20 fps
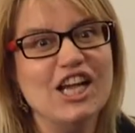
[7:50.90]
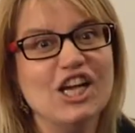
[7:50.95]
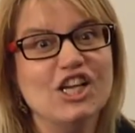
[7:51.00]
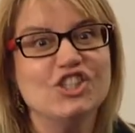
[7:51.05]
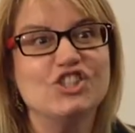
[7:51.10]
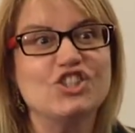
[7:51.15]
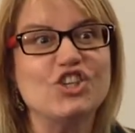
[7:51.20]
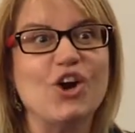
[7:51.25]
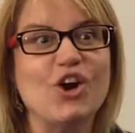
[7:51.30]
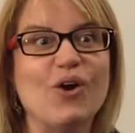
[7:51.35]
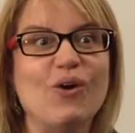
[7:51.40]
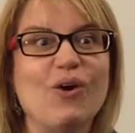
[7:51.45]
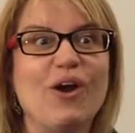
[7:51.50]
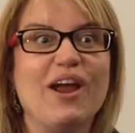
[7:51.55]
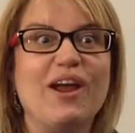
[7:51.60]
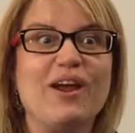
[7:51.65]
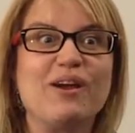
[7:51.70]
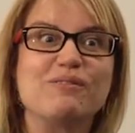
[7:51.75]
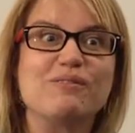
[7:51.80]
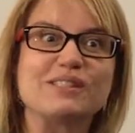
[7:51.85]
so
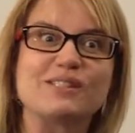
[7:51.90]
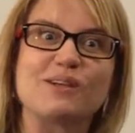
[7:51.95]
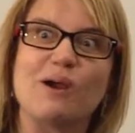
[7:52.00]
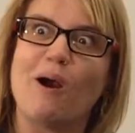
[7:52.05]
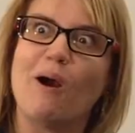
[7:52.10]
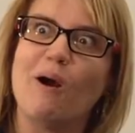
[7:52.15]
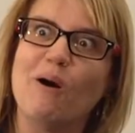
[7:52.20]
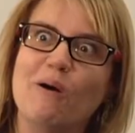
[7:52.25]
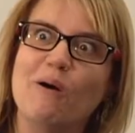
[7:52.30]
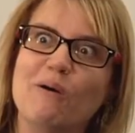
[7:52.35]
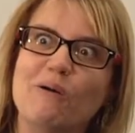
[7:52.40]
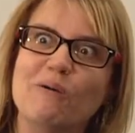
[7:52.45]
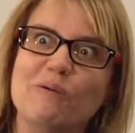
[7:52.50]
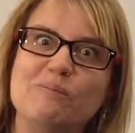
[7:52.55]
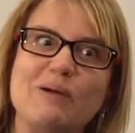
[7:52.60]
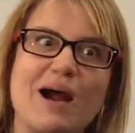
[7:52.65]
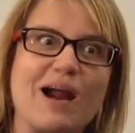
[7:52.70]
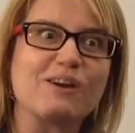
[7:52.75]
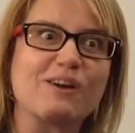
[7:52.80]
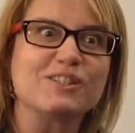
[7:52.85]
it was,
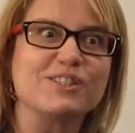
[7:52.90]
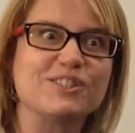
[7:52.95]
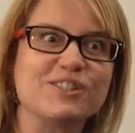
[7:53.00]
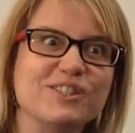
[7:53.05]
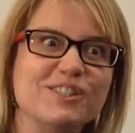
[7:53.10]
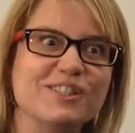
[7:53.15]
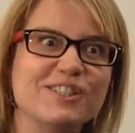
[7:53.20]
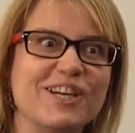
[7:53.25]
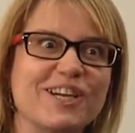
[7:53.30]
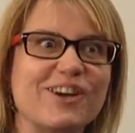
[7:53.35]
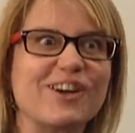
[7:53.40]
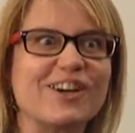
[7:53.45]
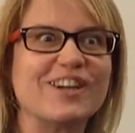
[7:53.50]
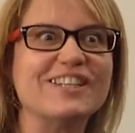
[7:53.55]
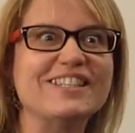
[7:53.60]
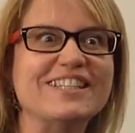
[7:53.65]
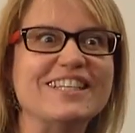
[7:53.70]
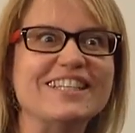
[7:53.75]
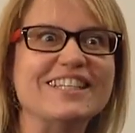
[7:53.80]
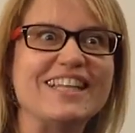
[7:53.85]
oh, power to you,
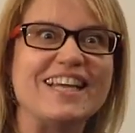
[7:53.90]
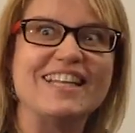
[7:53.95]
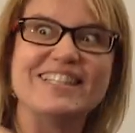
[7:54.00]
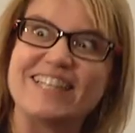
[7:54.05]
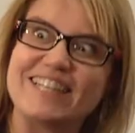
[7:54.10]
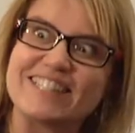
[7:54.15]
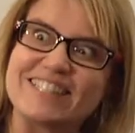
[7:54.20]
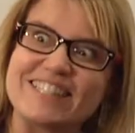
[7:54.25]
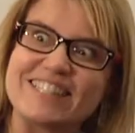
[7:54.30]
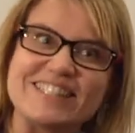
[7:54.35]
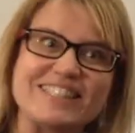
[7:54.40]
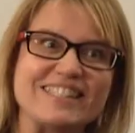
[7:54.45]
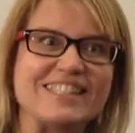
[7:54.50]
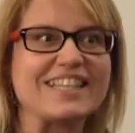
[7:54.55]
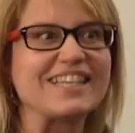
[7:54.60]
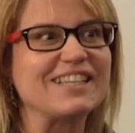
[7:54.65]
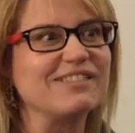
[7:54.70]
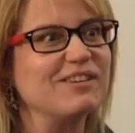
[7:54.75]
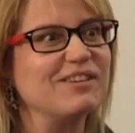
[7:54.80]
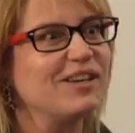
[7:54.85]
girl. And then they're
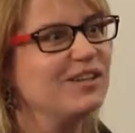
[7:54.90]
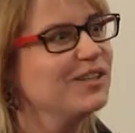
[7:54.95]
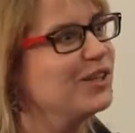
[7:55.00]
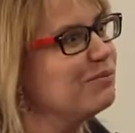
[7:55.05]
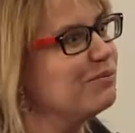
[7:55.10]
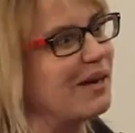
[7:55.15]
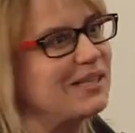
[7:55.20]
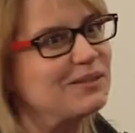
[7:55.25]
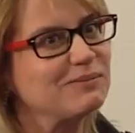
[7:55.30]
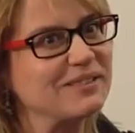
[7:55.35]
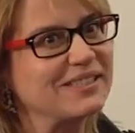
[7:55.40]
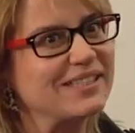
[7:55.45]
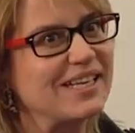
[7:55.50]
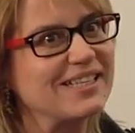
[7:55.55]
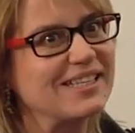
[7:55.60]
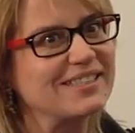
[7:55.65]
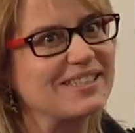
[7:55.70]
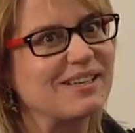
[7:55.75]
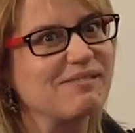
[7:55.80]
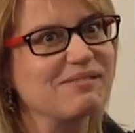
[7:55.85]
listening. Oh, you must be
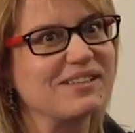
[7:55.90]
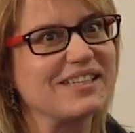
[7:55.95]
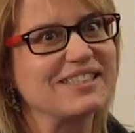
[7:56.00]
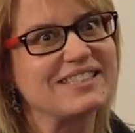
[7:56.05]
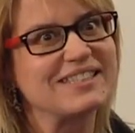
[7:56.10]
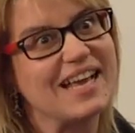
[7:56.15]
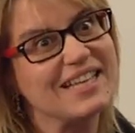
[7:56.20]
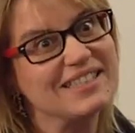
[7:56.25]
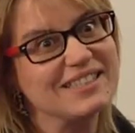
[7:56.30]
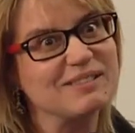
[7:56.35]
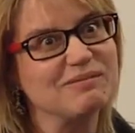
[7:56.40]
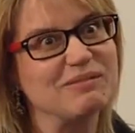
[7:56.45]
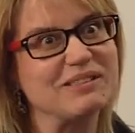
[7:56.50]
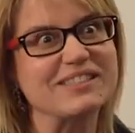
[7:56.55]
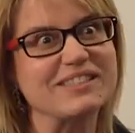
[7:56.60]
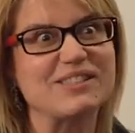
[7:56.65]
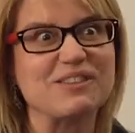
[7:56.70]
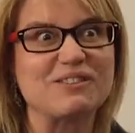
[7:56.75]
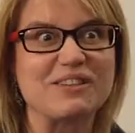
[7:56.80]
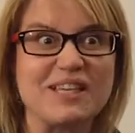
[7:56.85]
saying something
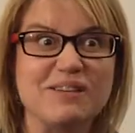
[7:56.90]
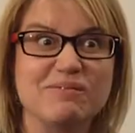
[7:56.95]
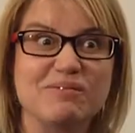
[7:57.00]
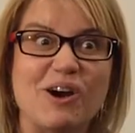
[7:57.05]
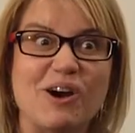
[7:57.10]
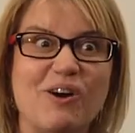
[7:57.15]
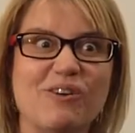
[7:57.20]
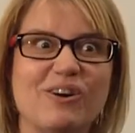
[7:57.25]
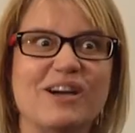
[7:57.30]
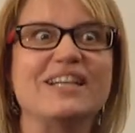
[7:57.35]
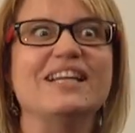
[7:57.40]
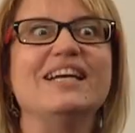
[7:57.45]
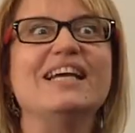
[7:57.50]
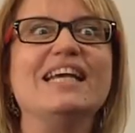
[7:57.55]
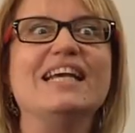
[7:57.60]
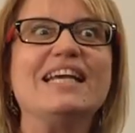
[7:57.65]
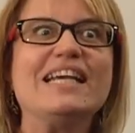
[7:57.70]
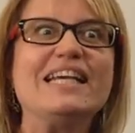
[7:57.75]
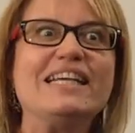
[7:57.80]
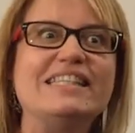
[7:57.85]
sensible, so keep going.
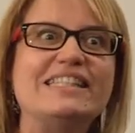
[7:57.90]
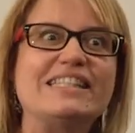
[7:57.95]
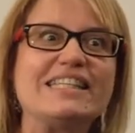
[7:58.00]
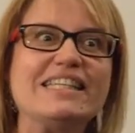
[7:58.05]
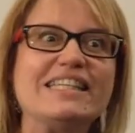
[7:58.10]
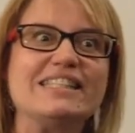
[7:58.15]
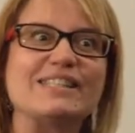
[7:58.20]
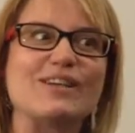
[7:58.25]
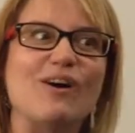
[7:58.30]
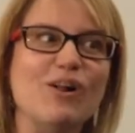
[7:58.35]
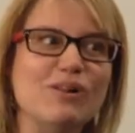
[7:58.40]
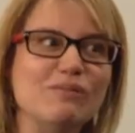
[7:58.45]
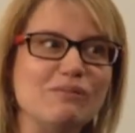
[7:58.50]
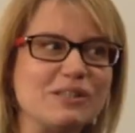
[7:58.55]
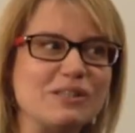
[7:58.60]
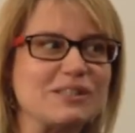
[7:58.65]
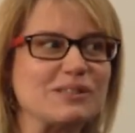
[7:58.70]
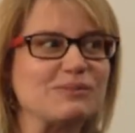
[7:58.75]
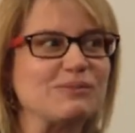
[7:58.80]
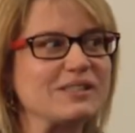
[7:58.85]

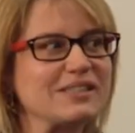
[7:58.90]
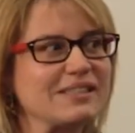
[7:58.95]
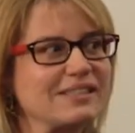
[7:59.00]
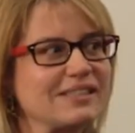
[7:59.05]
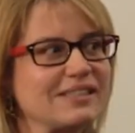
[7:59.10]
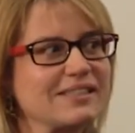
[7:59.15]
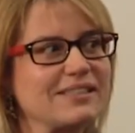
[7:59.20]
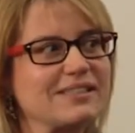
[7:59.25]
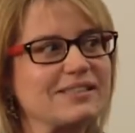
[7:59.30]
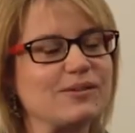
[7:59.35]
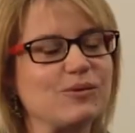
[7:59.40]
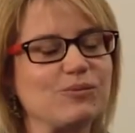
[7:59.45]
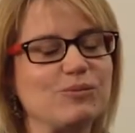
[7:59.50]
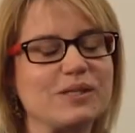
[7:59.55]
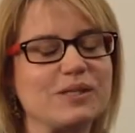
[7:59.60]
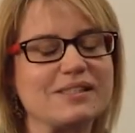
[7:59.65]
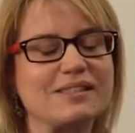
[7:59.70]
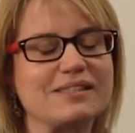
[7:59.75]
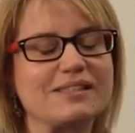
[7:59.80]
Was